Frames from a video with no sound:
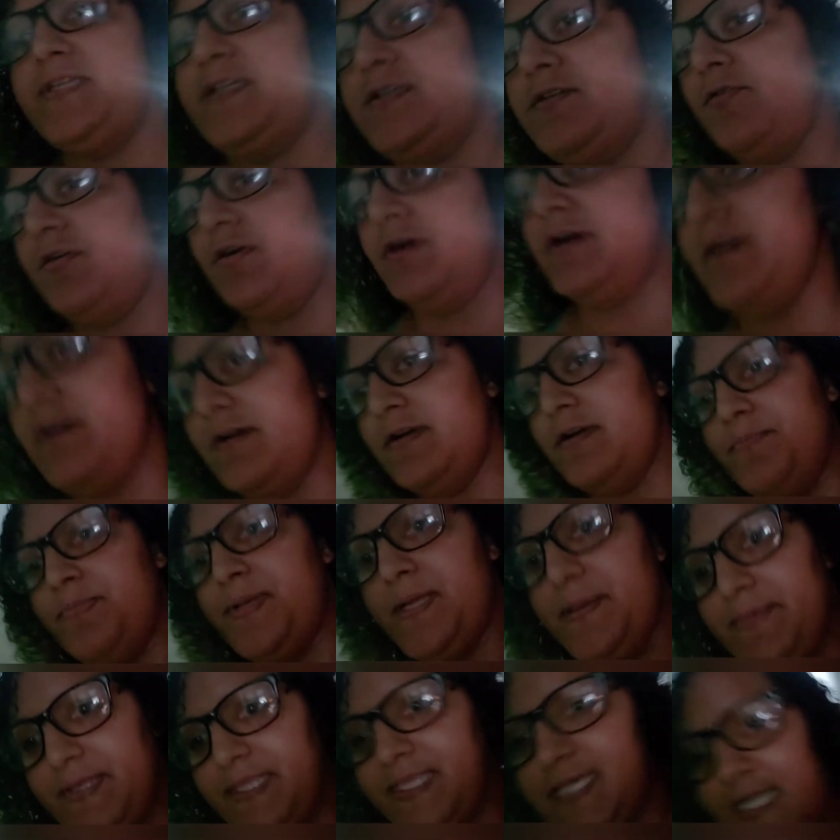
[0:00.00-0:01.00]
the door.
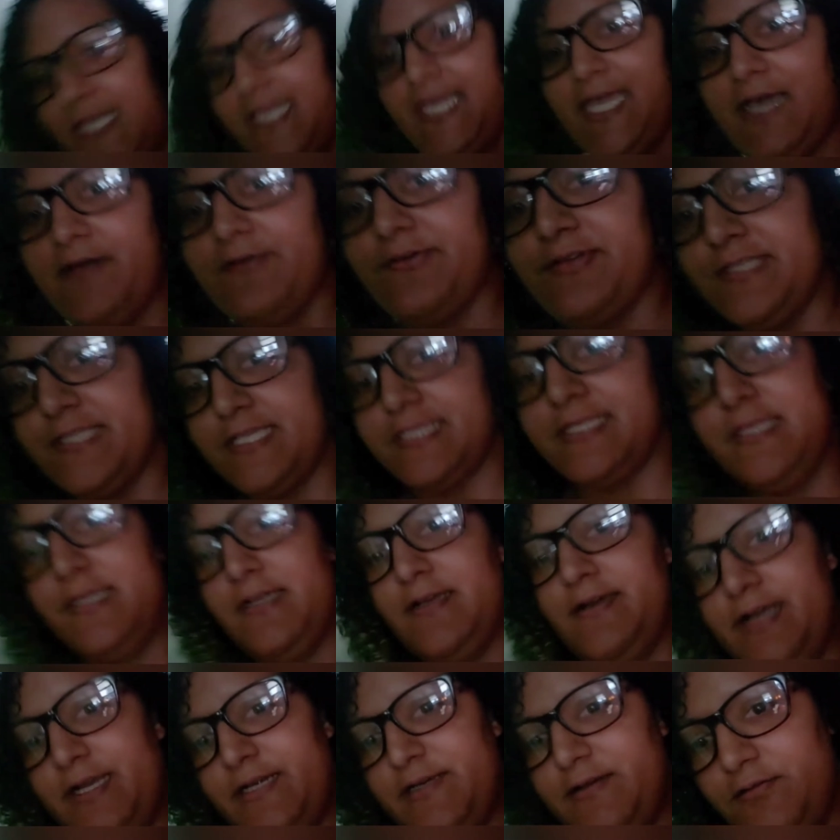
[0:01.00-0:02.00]
Maybe the cat was in
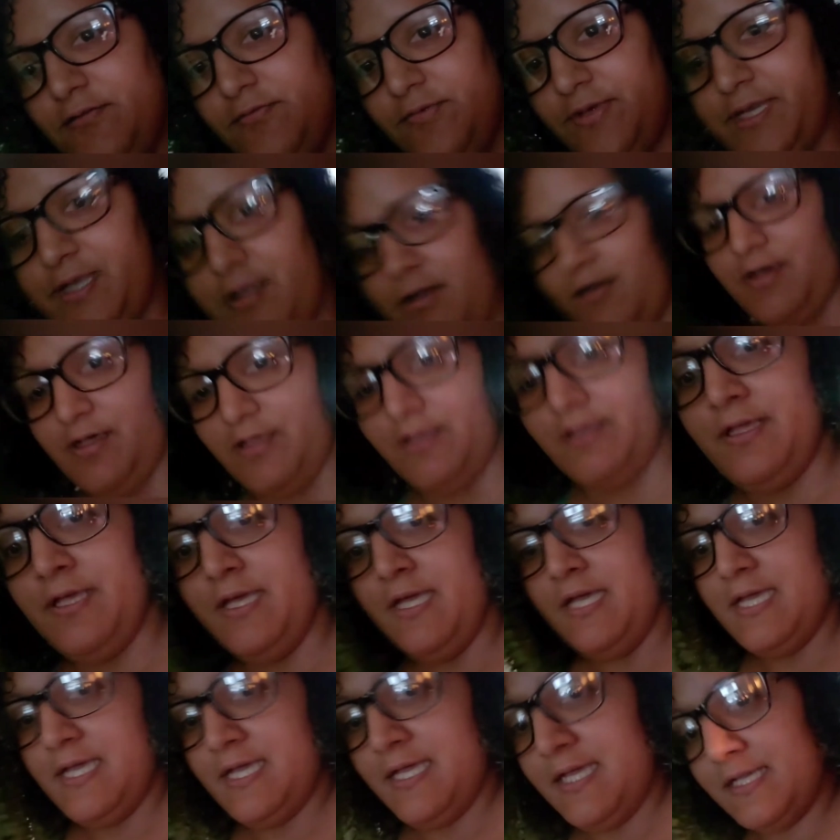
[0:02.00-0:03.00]
there. I don't recall
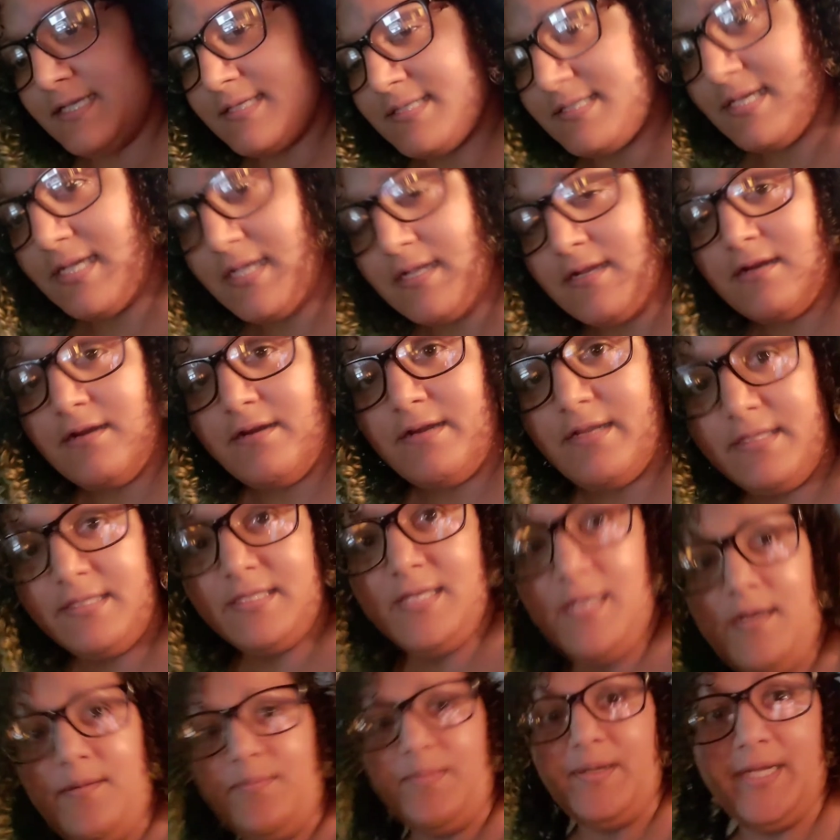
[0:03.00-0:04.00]
seeing her in
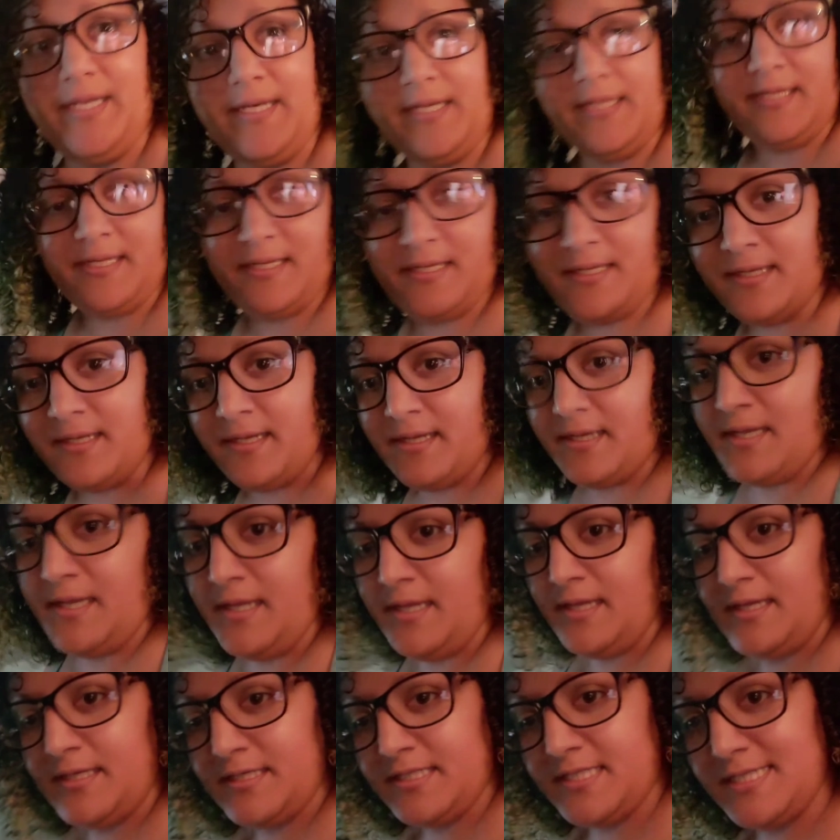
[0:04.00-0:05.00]
there, but
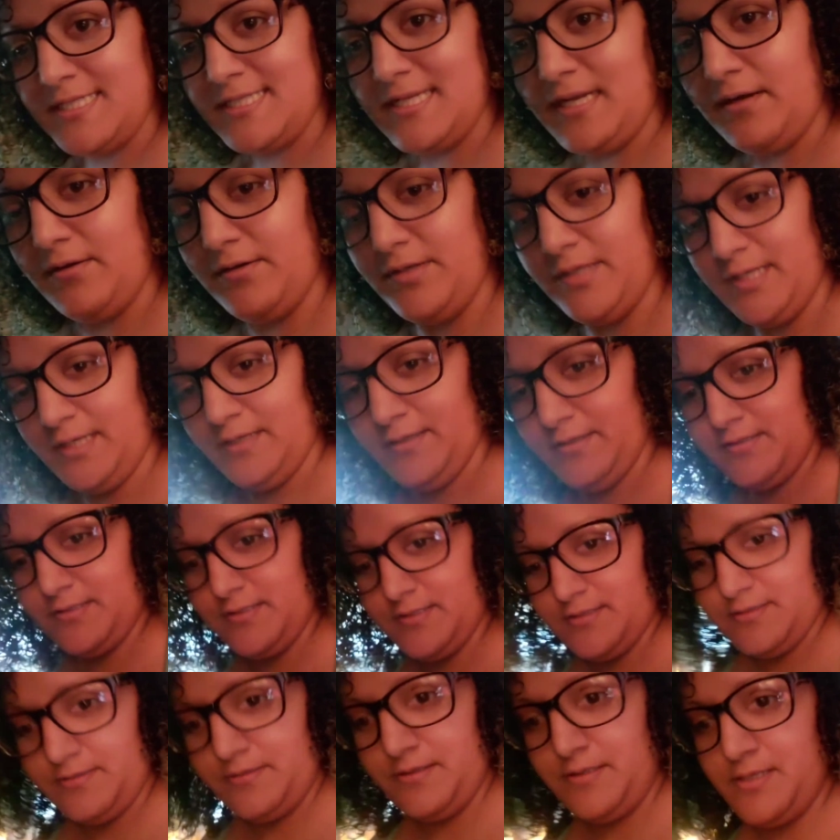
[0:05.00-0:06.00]
she's out now,
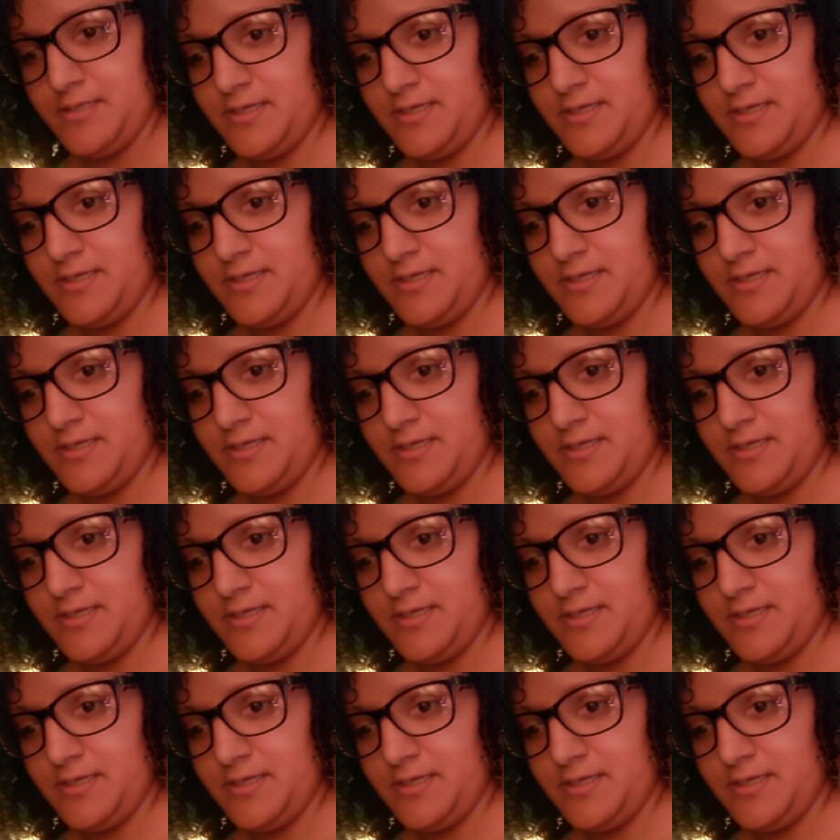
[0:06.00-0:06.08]
so.